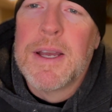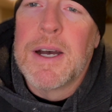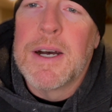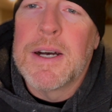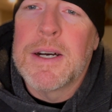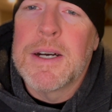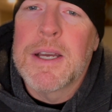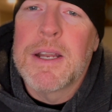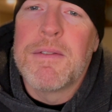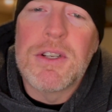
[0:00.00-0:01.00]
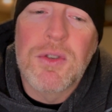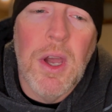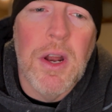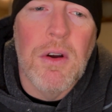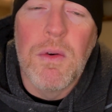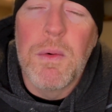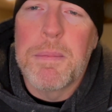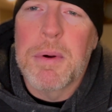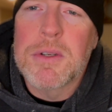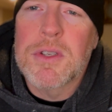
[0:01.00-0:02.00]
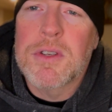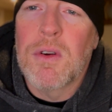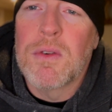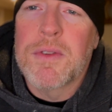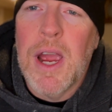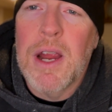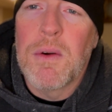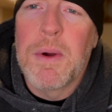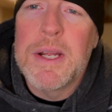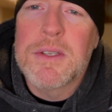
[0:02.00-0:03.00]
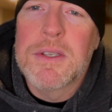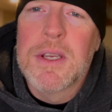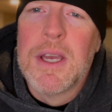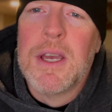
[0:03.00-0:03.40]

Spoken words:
And eventually on our own, we purchased our own tire weights.